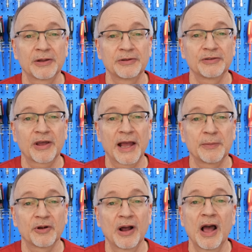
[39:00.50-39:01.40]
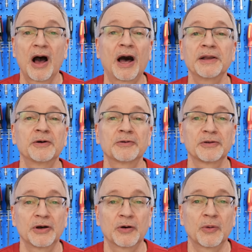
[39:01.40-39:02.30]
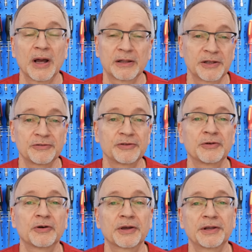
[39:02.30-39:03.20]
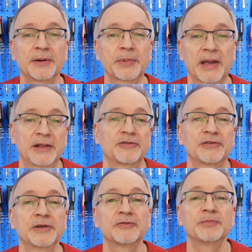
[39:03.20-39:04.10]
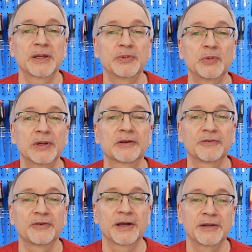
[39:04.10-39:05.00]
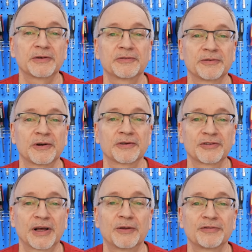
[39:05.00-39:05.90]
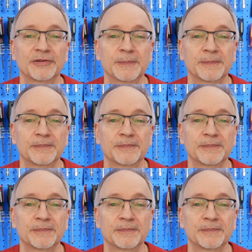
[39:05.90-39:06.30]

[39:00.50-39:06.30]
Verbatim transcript: on this camera, I don't know. Let's just hook it up and see if maybe we can find out for ourselves ourselves.